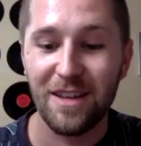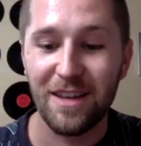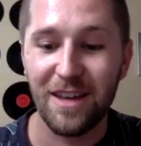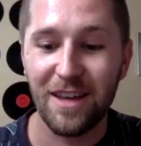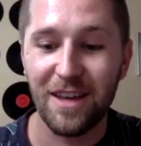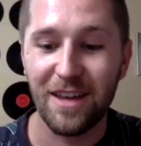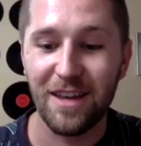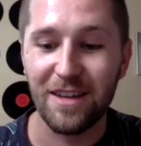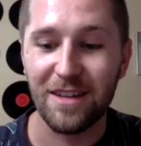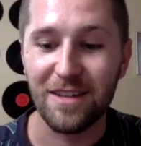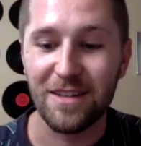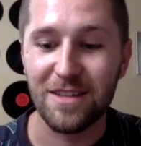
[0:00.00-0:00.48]

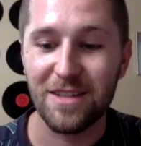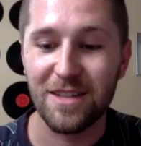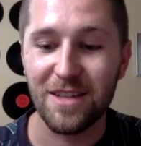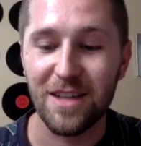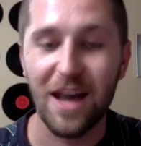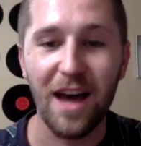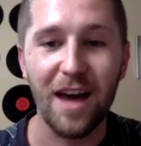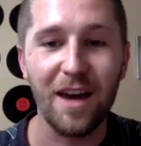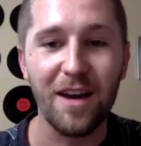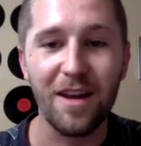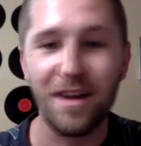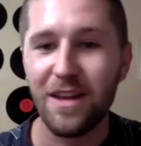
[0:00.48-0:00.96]
And
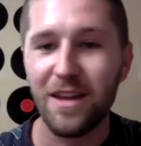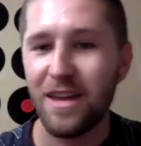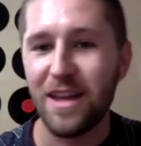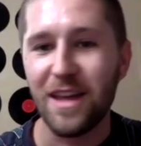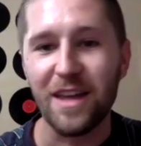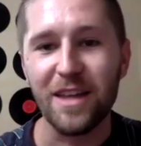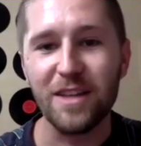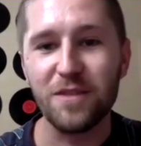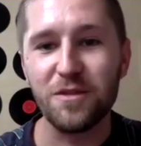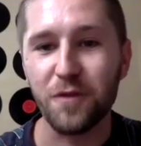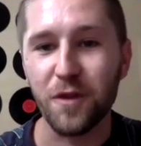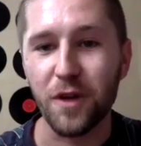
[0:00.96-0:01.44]

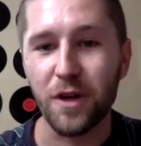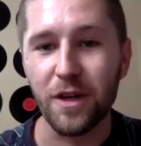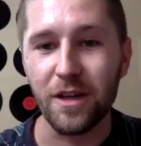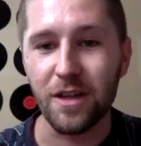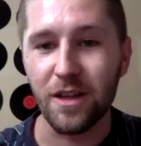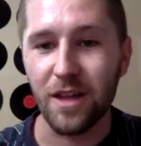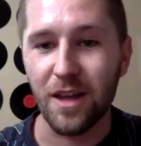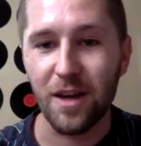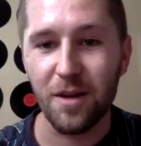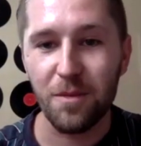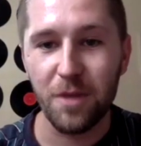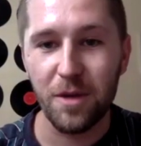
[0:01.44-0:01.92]
it's funny, a
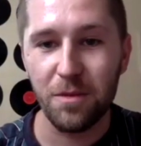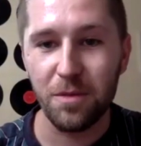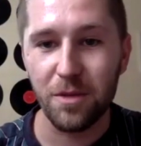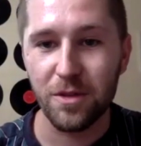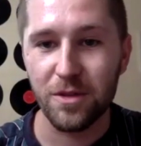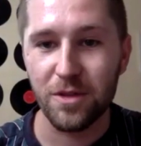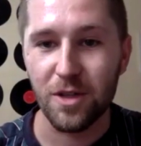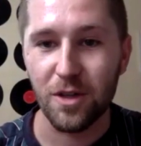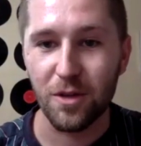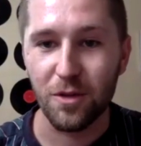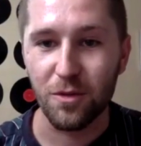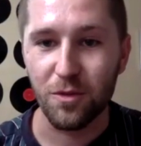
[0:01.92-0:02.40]
lot of
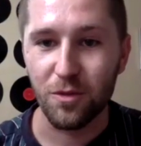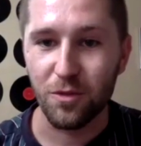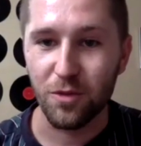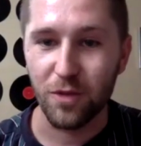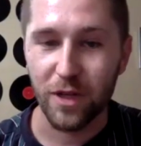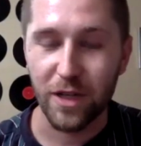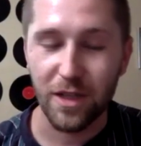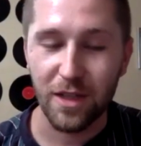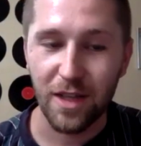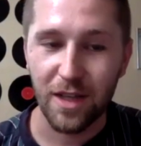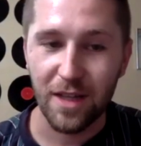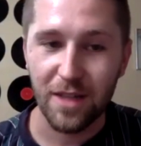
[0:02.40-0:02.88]
people don't
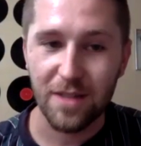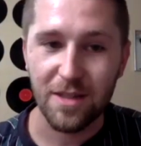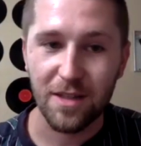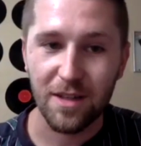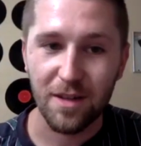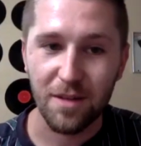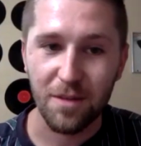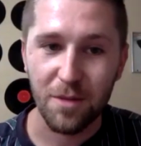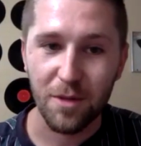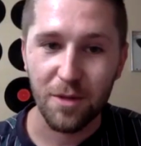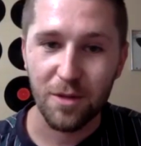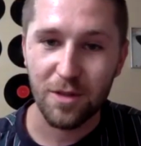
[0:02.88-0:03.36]
realize that
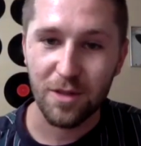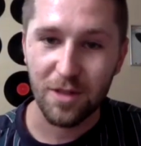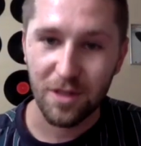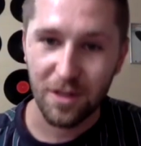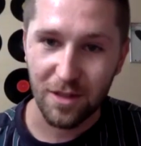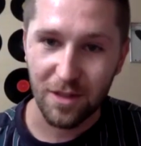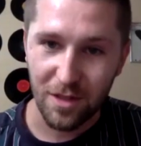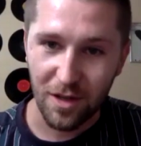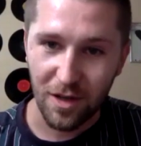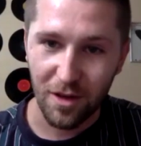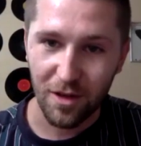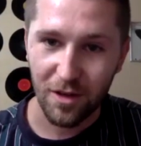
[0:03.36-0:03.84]
I'm mostly a
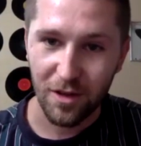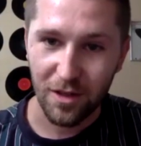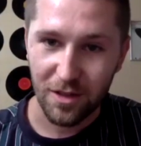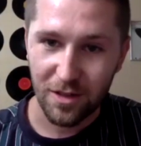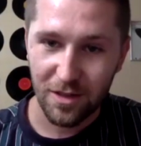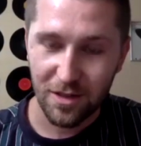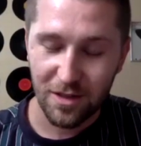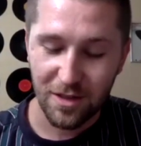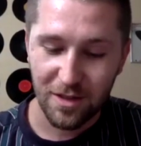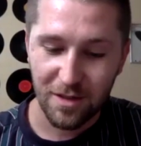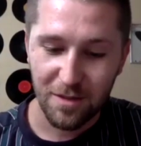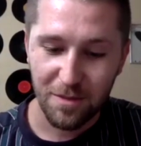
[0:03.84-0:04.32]

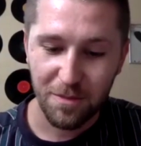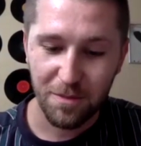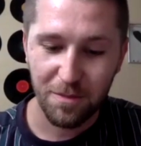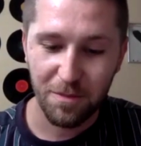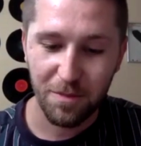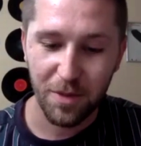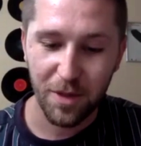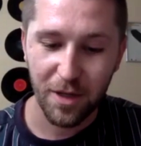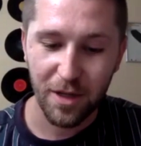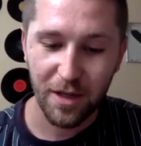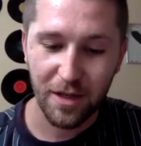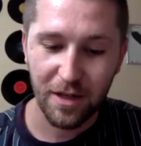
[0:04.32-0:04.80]
guitarist,
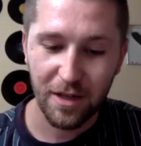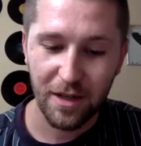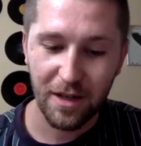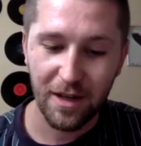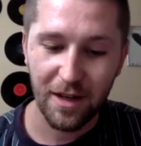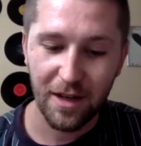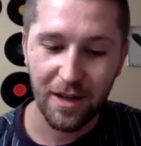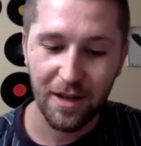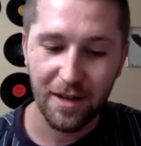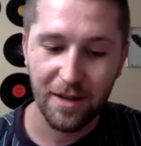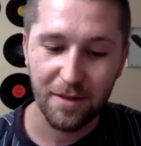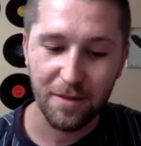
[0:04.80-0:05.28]
but
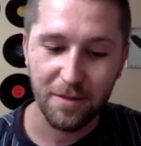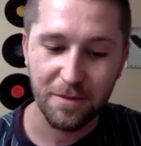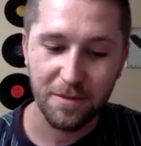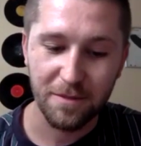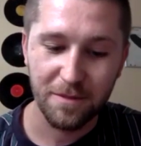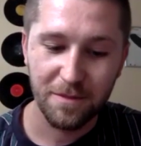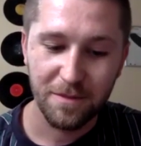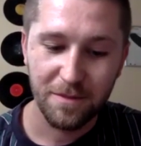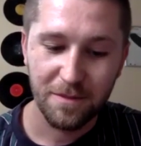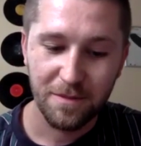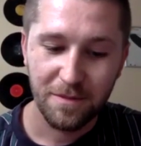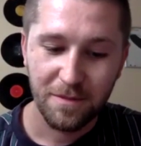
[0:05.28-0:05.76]
mm-hmm.
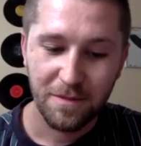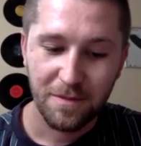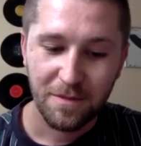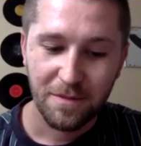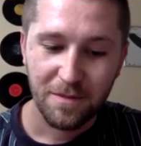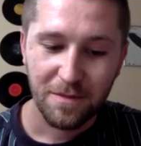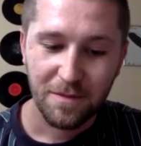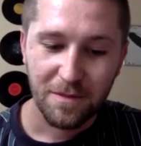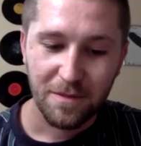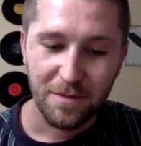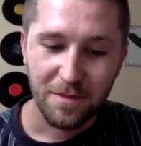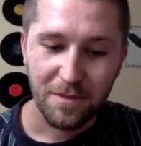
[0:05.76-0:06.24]

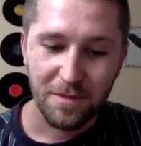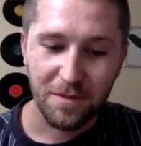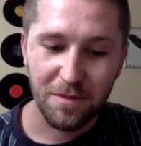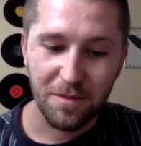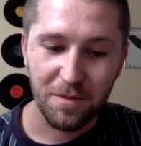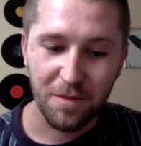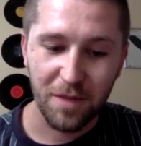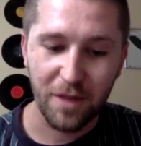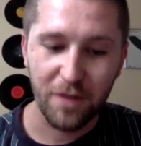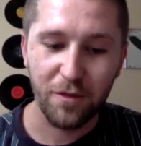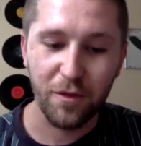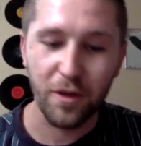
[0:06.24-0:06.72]
Like for